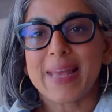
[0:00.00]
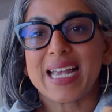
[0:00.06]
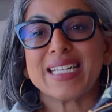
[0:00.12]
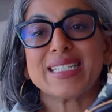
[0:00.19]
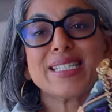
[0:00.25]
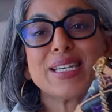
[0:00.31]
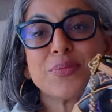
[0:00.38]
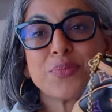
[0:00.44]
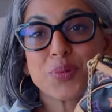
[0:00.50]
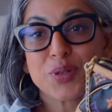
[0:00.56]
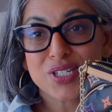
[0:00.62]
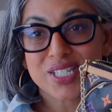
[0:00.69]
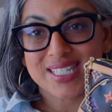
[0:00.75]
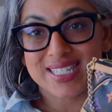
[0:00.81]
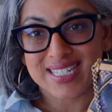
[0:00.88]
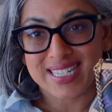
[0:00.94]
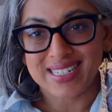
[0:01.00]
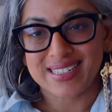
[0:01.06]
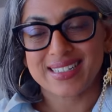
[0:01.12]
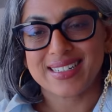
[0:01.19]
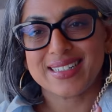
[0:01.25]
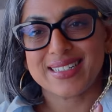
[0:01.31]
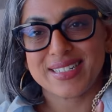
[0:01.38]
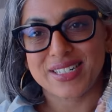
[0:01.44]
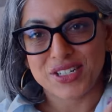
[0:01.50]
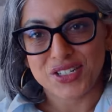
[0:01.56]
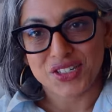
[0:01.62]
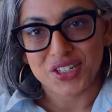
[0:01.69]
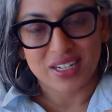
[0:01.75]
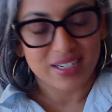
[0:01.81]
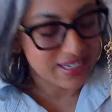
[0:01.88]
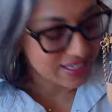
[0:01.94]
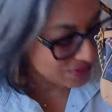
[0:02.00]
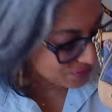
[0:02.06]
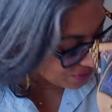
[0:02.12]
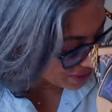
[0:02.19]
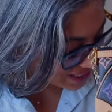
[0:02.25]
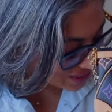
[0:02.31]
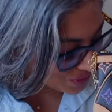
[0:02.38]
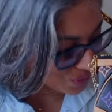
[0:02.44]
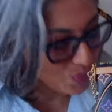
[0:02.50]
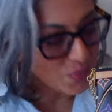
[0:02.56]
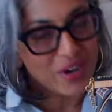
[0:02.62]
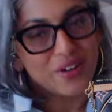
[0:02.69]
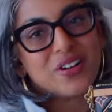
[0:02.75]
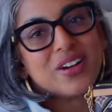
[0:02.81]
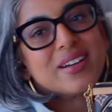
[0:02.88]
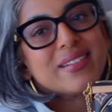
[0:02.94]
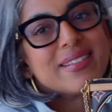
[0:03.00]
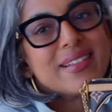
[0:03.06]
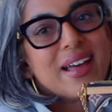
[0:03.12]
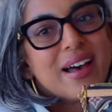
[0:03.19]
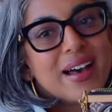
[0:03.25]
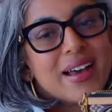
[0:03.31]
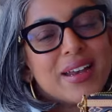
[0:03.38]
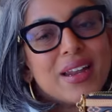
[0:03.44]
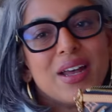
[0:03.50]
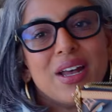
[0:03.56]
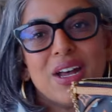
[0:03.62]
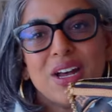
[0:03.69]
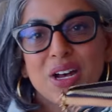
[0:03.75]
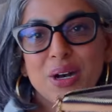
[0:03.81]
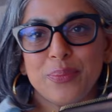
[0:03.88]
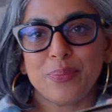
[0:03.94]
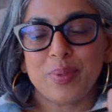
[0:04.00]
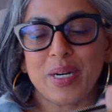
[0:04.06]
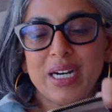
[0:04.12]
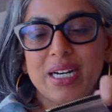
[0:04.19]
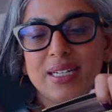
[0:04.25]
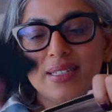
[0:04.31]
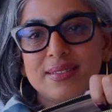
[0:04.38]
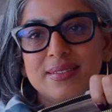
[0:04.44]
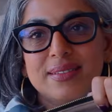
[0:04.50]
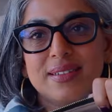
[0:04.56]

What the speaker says: It's in pristine condition. I don't get to wear it a lot, but